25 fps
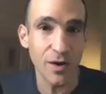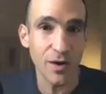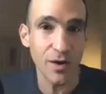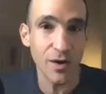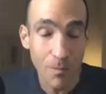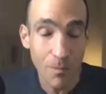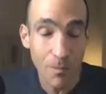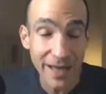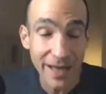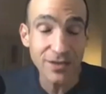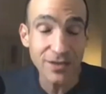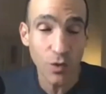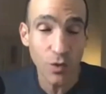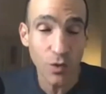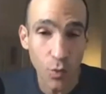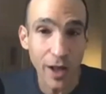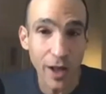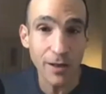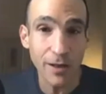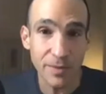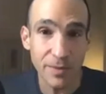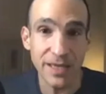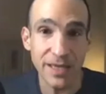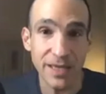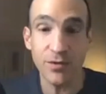mental
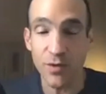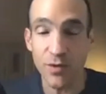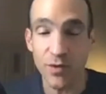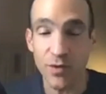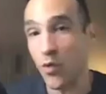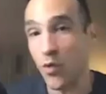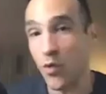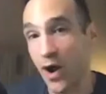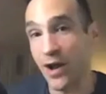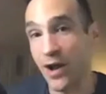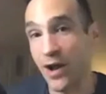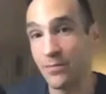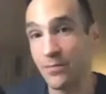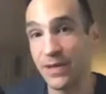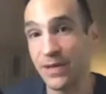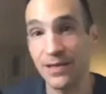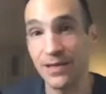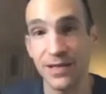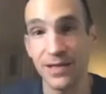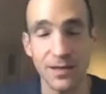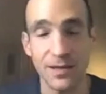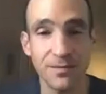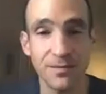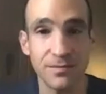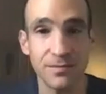well-being require me to
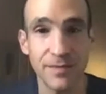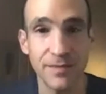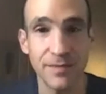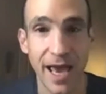get